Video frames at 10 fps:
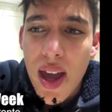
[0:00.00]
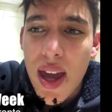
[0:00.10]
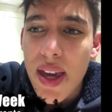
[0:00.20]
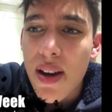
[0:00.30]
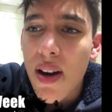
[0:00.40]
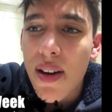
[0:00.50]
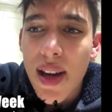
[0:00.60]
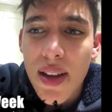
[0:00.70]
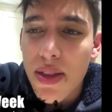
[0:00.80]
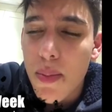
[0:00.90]
You can't
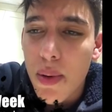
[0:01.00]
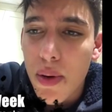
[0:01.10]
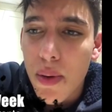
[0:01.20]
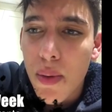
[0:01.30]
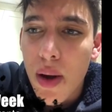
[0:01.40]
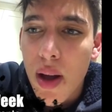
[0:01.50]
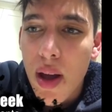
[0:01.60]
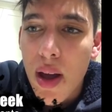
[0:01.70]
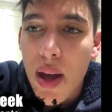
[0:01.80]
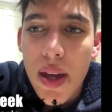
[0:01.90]
head the ball,
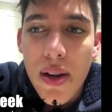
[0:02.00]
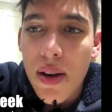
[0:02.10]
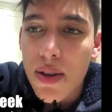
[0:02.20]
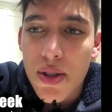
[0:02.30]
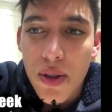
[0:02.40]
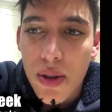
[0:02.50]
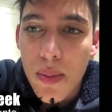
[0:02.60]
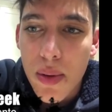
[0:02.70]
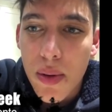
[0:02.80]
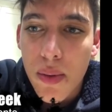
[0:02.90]
you can't shoot the
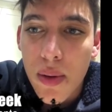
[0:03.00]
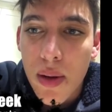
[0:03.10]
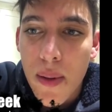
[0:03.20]
ball.